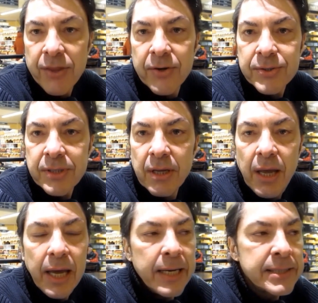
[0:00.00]
others,
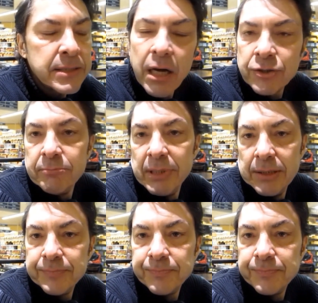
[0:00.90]
and it's got to be.